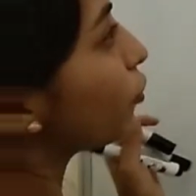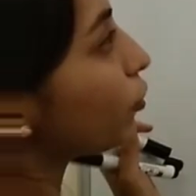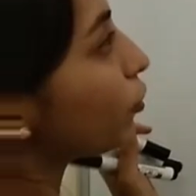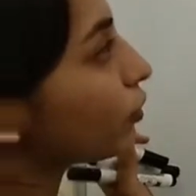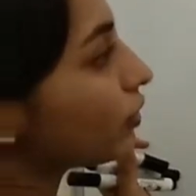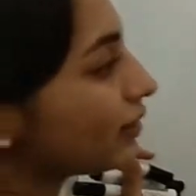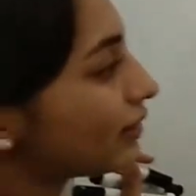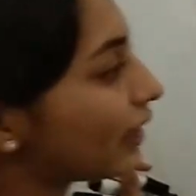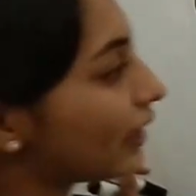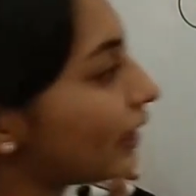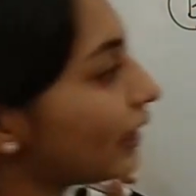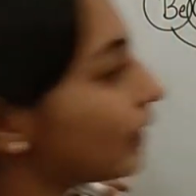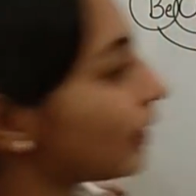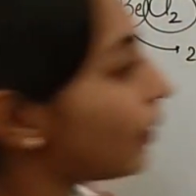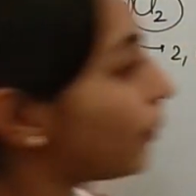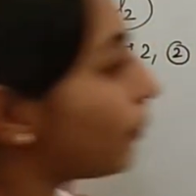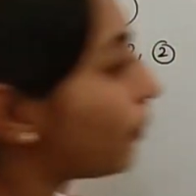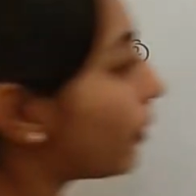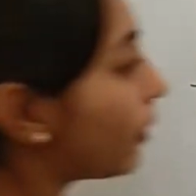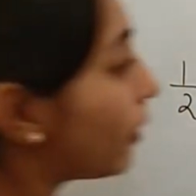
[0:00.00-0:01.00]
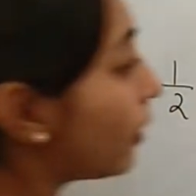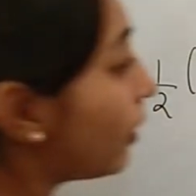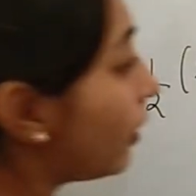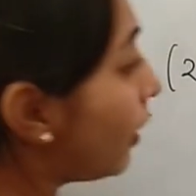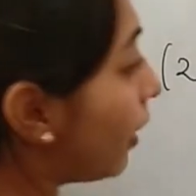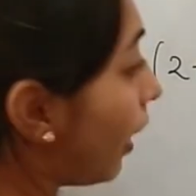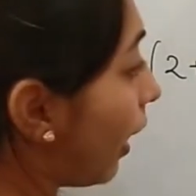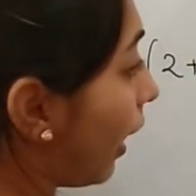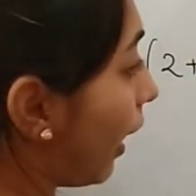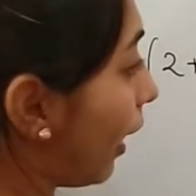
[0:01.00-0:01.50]
know the steric number,
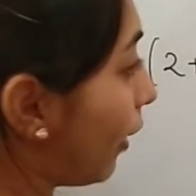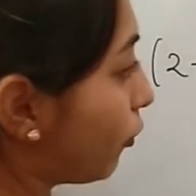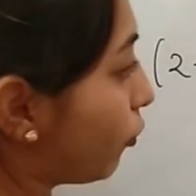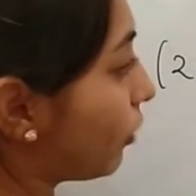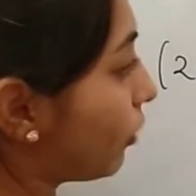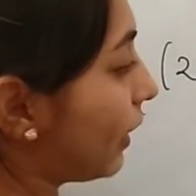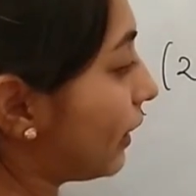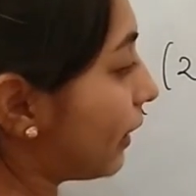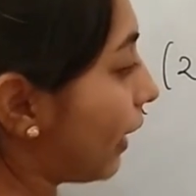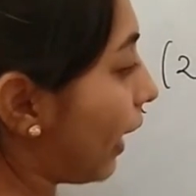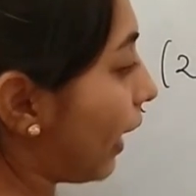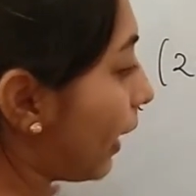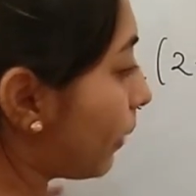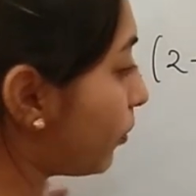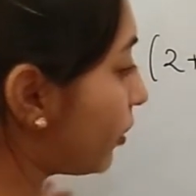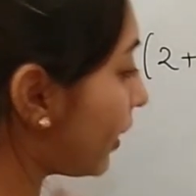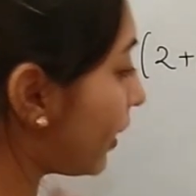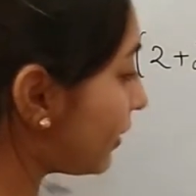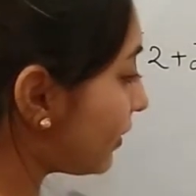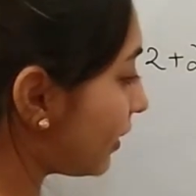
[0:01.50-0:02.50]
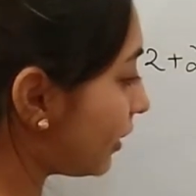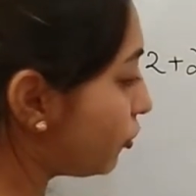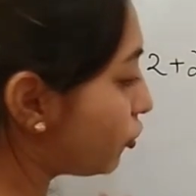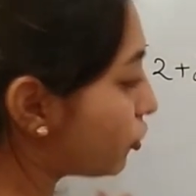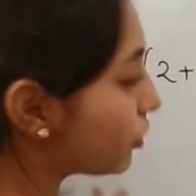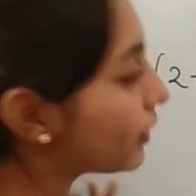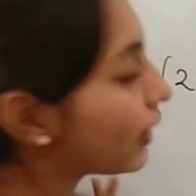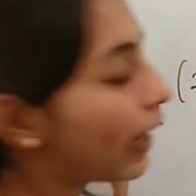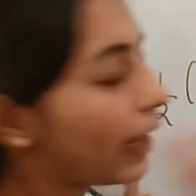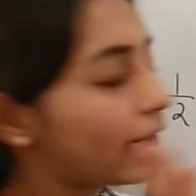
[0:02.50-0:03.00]
how to tell the
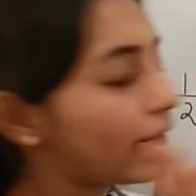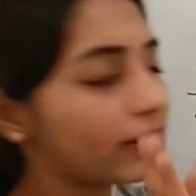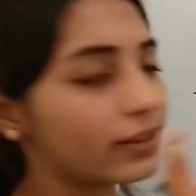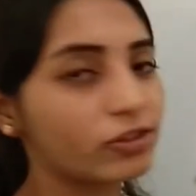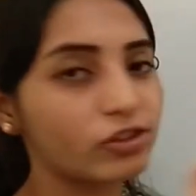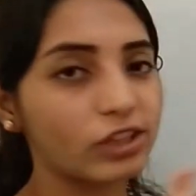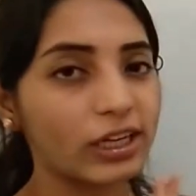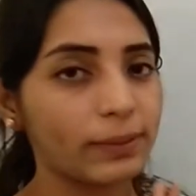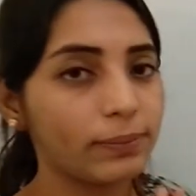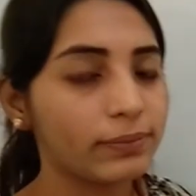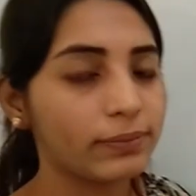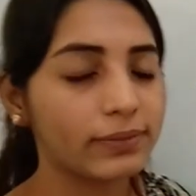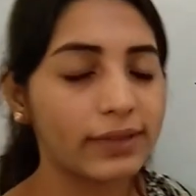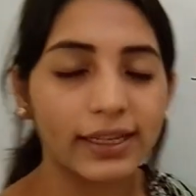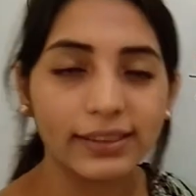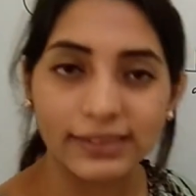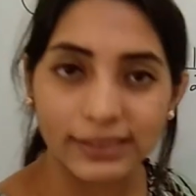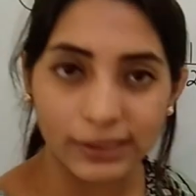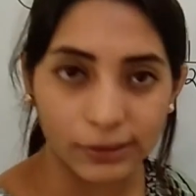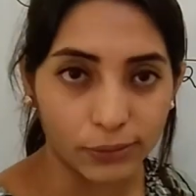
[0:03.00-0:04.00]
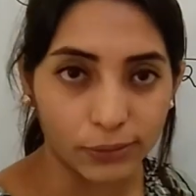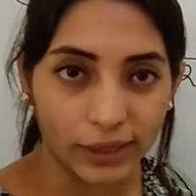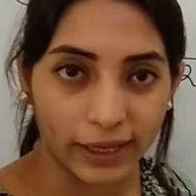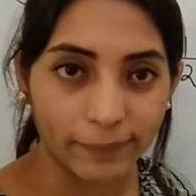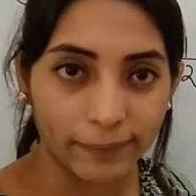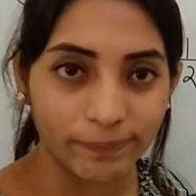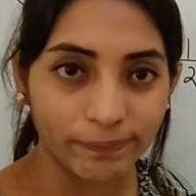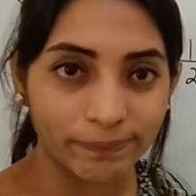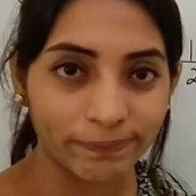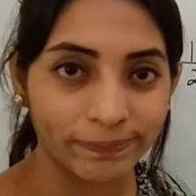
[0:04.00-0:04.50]
hybridization and the shape, that's okay.
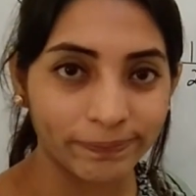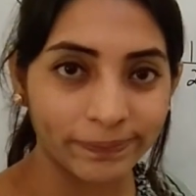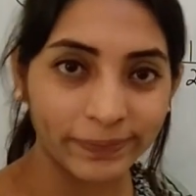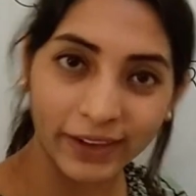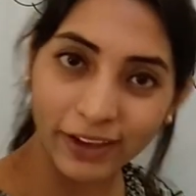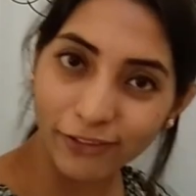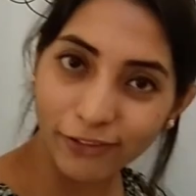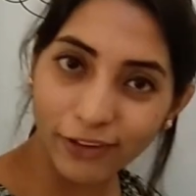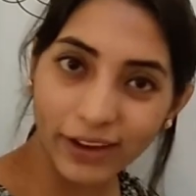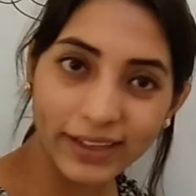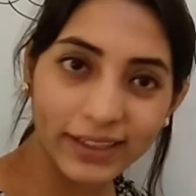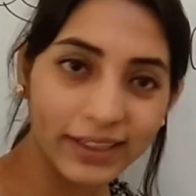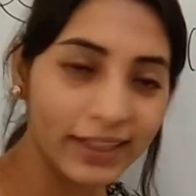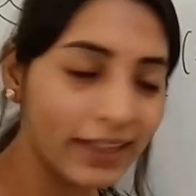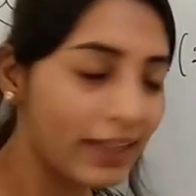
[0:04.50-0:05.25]
Fine.